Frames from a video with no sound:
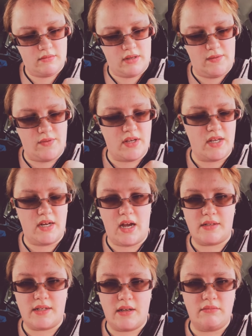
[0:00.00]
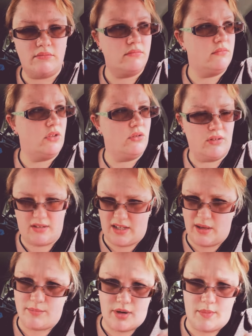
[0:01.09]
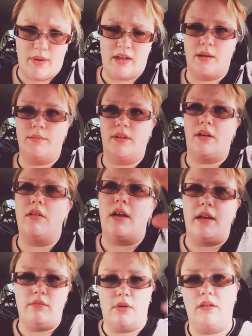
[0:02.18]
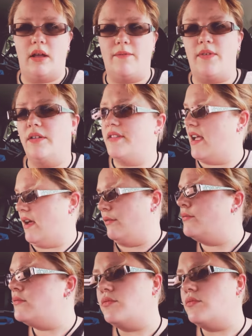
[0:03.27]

And if you get knocked down, you learn to get right back up and be like, okay, well, I fell down,